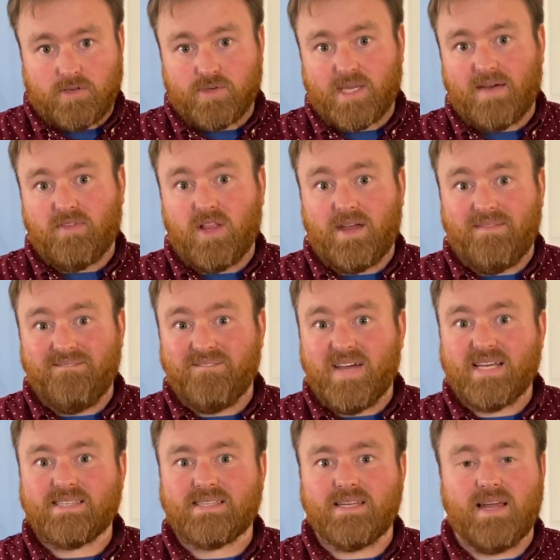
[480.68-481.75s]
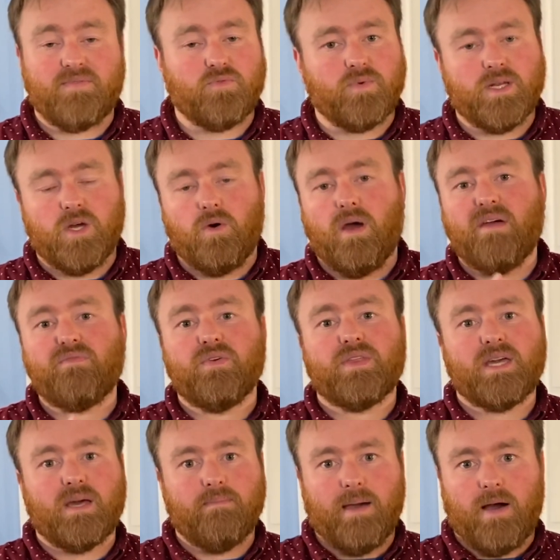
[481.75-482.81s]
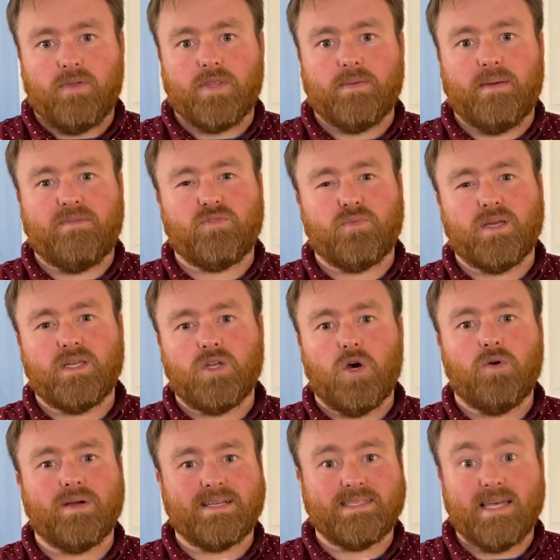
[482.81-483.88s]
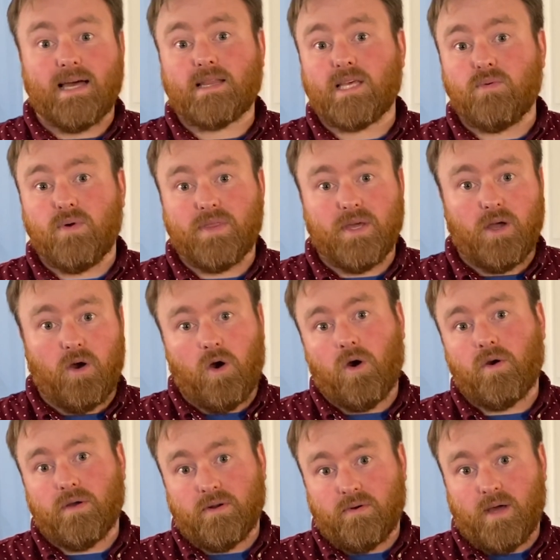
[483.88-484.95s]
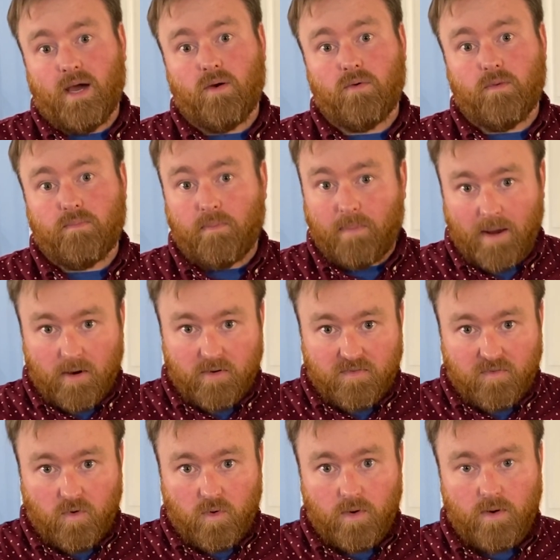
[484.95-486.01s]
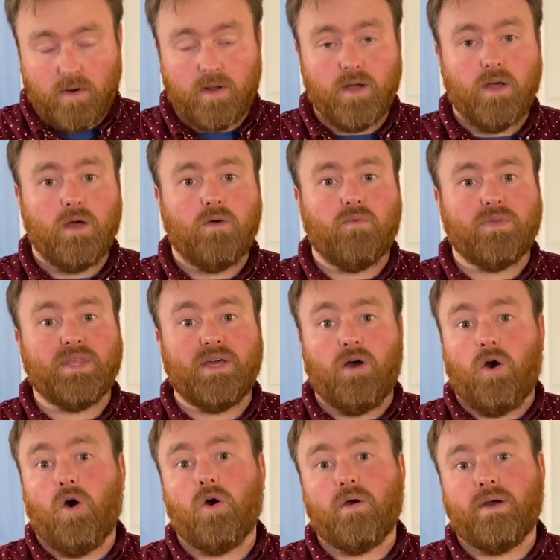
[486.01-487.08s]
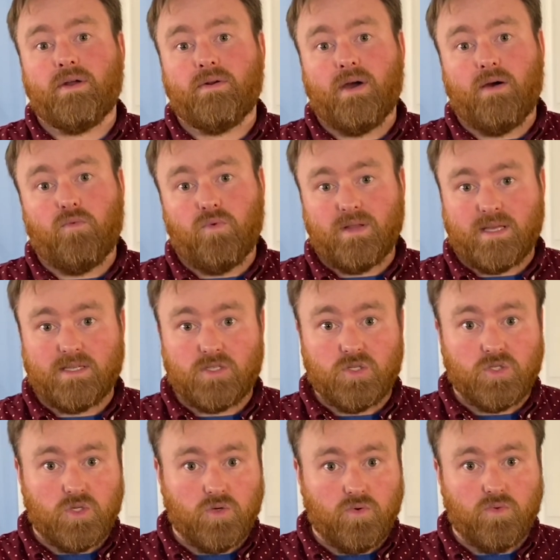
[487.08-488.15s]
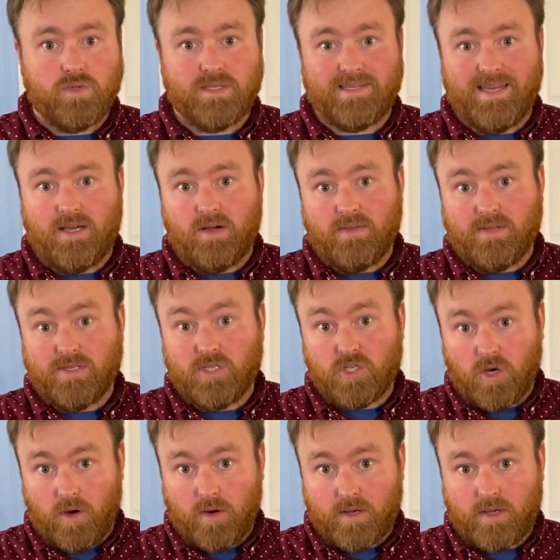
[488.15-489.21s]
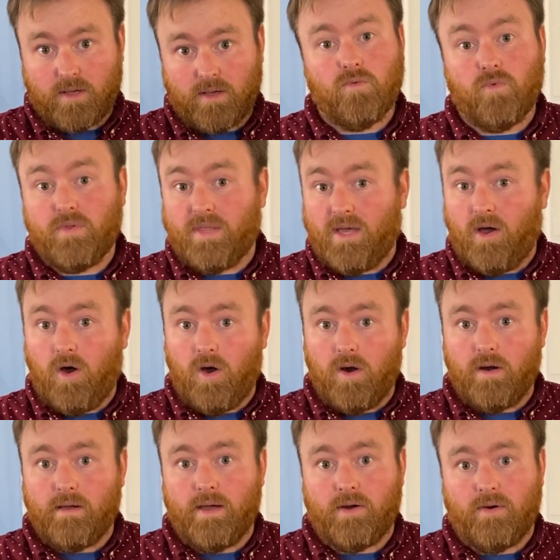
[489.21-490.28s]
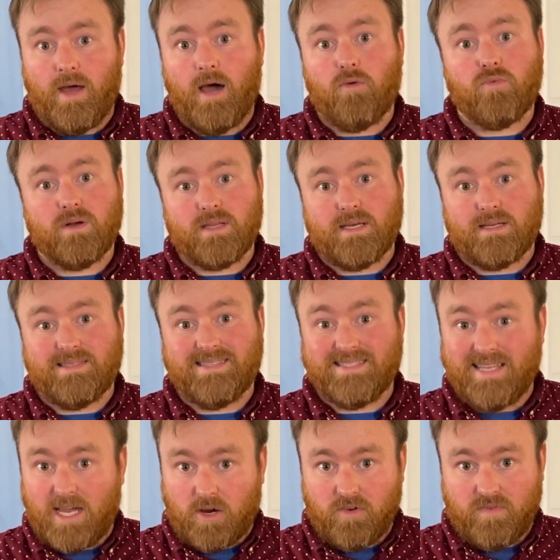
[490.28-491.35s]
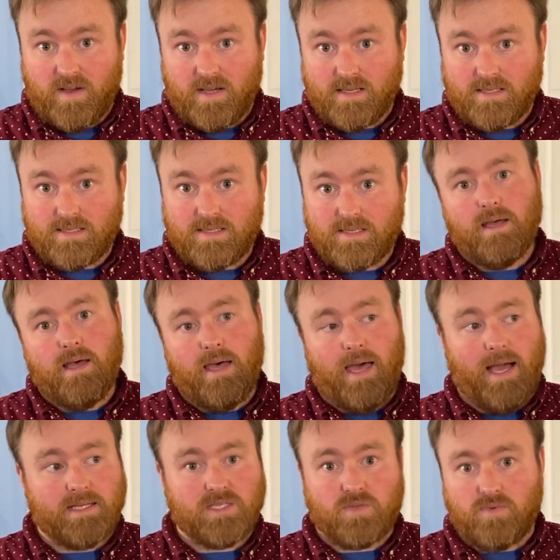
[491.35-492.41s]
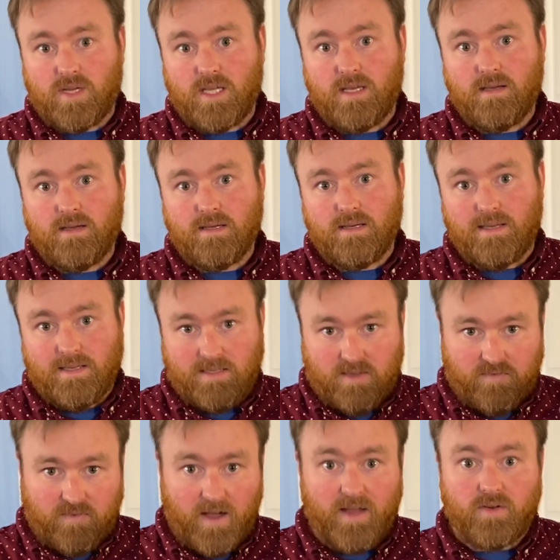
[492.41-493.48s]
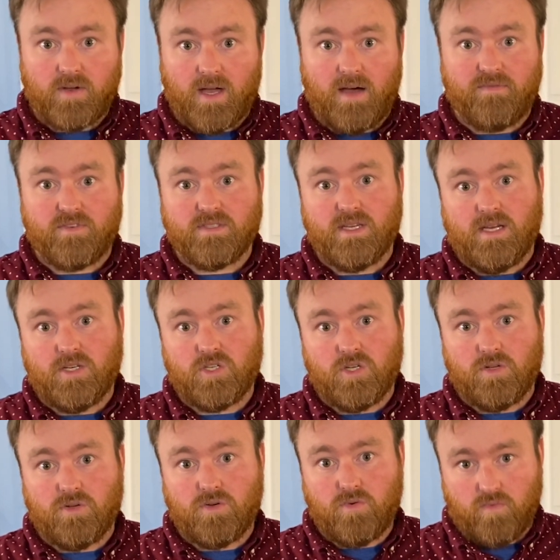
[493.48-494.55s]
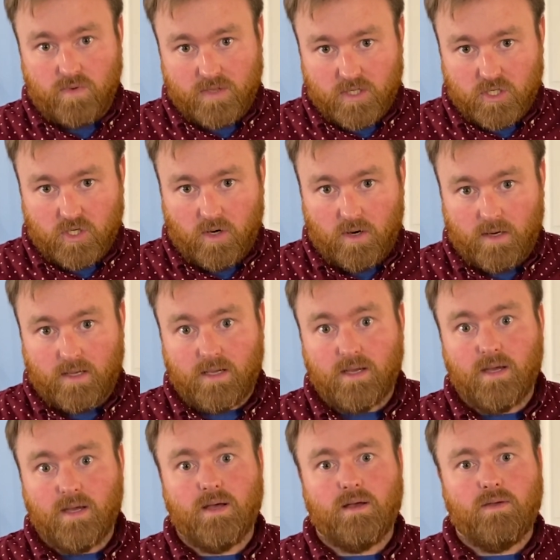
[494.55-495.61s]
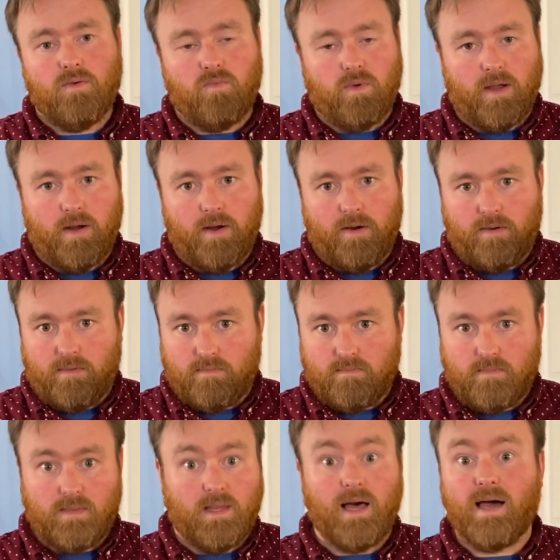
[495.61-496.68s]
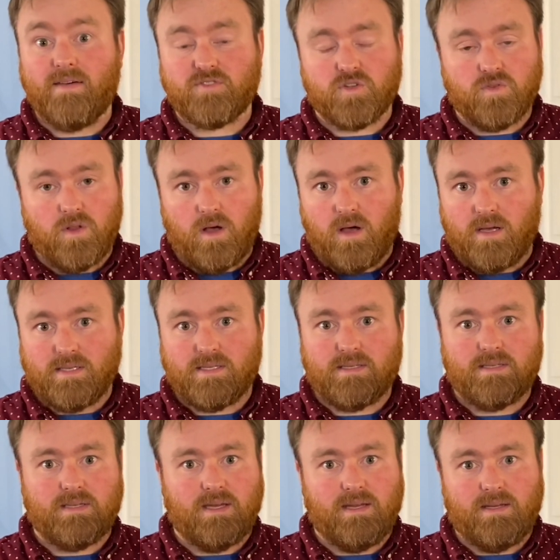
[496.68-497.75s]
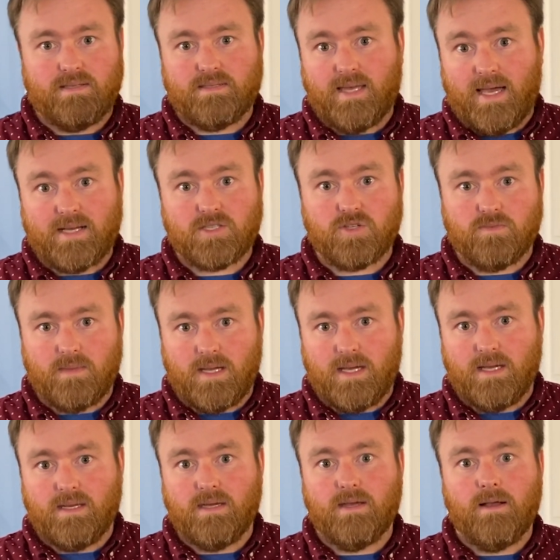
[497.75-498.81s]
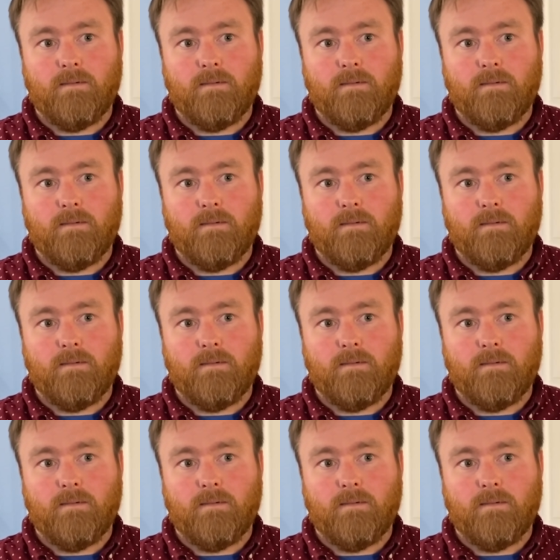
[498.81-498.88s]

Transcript: have a lot invested, after we know everything about them, after we know exactly what they are and are not prepared for, what they are and are not willing to do to take on this shark, what they are and are not willing to sacrifice. Act 3 is the final confrontation with the shark, where lives are lost and attacks are made.